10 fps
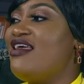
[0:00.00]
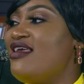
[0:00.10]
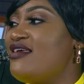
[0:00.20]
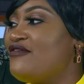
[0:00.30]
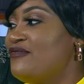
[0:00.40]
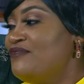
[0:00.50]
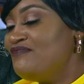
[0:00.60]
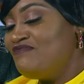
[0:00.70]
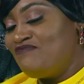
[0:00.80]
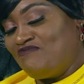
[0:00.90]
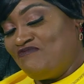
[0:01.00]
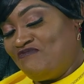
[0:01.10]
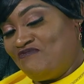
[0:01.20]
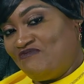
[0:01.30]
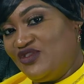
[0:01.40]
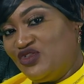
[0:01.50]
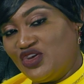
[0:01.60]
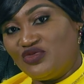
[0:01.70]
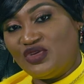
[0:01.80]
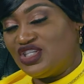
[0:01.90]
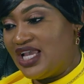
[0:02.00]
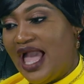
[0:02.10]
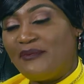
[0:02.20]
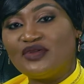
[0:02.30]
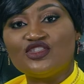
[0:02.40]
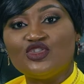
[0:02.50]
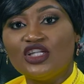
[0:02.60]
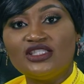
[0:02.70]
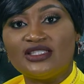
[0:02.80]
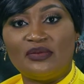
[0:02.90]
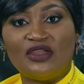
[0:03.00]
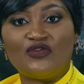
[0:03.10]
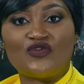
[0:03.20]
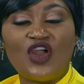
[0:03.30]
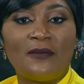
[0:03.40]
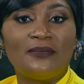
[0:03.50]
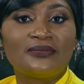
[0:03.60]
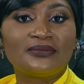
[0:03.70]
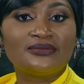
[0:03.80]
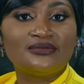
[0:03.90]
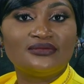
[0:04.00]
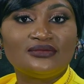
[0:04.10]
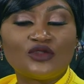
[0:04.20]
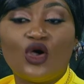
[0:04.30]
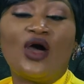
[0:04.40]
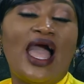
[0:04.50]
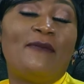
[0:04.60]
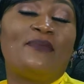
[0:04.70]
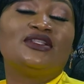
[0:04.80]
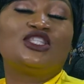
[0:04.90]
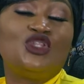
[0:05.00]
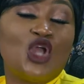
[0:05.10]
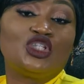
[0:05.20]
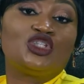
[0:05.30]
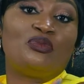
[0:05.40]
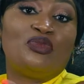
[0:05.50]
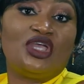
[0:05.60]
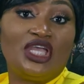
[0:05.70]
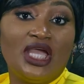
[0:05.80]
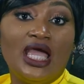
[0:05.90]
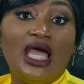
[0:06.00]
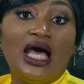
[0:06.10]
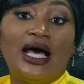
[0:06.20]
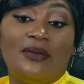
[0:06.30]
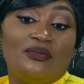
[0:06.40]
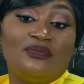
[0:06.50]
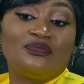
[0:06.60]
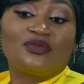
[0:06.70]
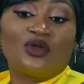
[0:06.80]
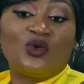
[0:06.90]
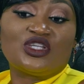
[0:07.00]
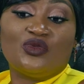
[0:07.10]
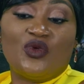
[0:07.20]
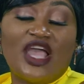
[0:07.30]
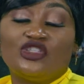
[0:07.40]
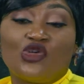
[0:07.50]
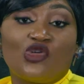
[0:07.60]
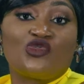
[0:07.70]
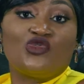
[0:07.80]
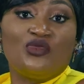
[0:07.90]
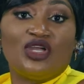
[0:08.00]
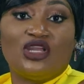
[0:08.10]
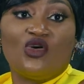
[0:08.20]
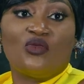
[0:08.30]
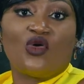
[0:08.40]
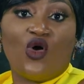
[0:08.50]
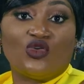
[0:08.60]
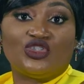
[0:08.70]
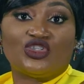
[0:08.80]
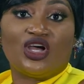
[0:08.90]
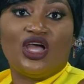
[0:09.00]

if, excuse me, she happens not to be from, or happens not to be, wasn't raised or groomed in the home culture,